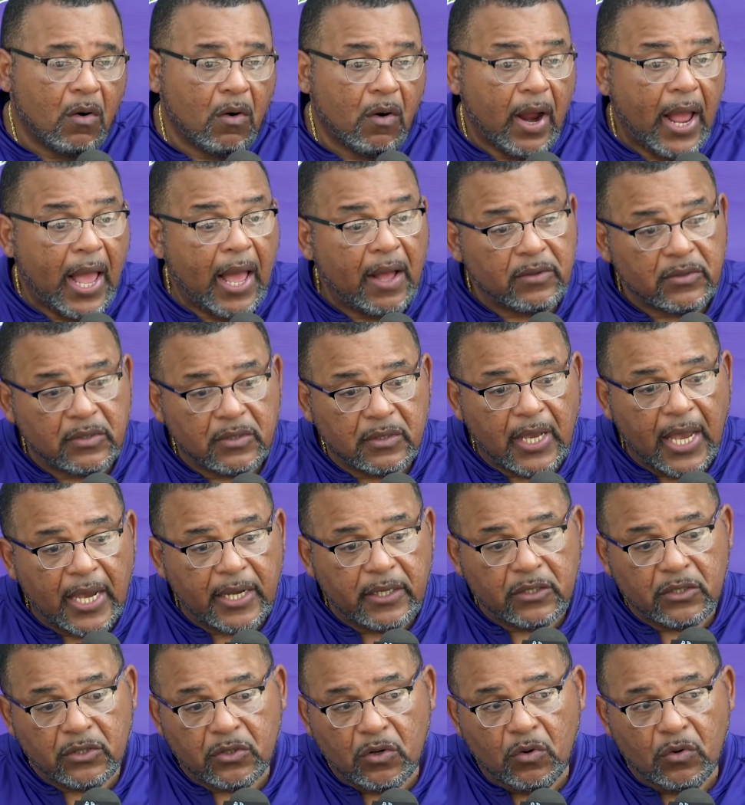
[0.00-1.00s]
or
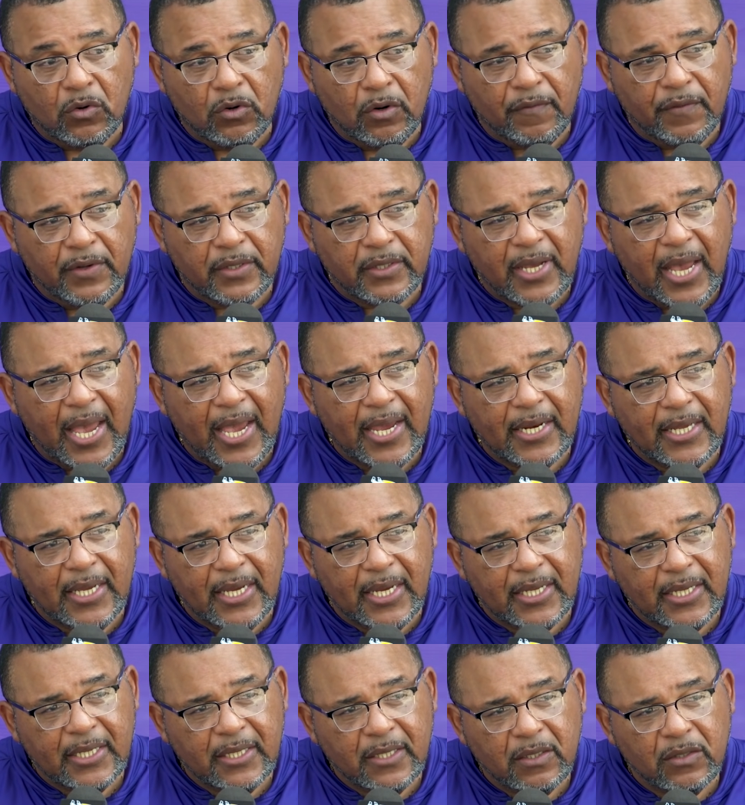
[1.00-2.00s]
outside shoulder of a tight
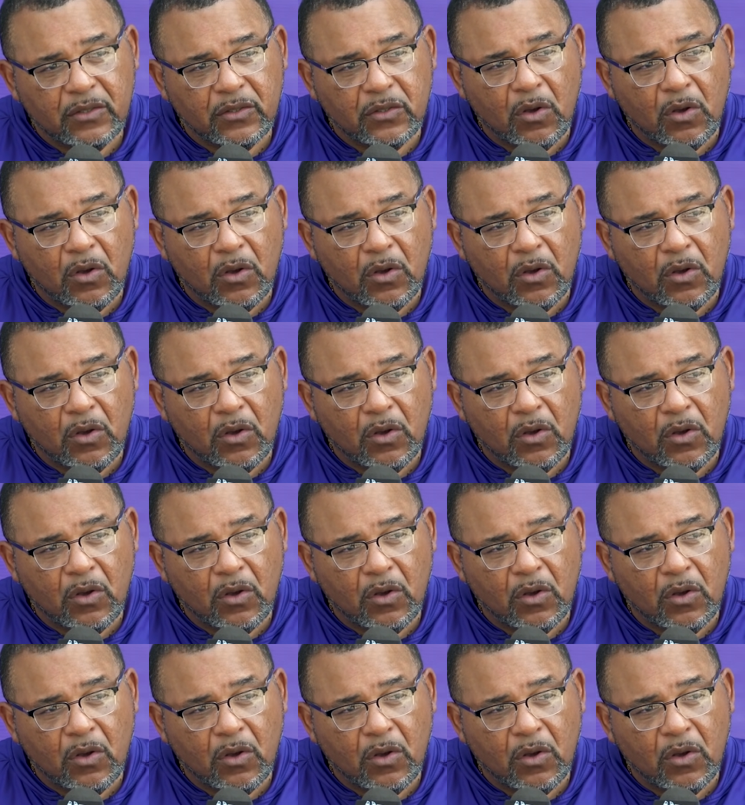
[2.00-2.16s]
end.